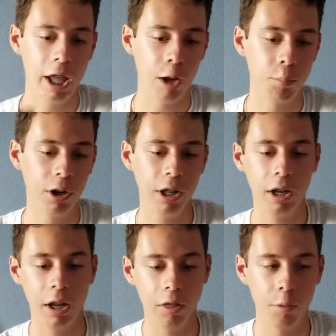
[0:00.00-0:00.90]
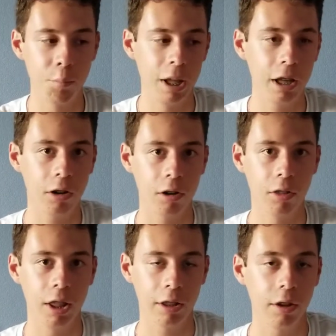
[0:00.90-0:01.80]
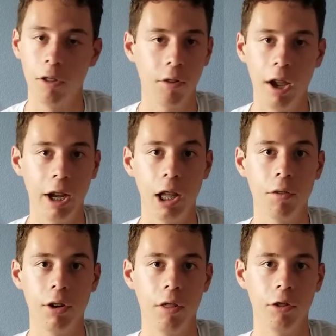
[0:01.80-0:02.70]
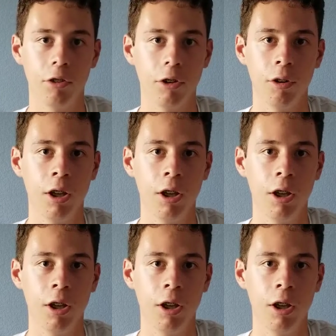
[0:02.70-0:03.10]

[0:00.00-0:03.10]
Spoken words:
and put it in the make or the design of another shoe.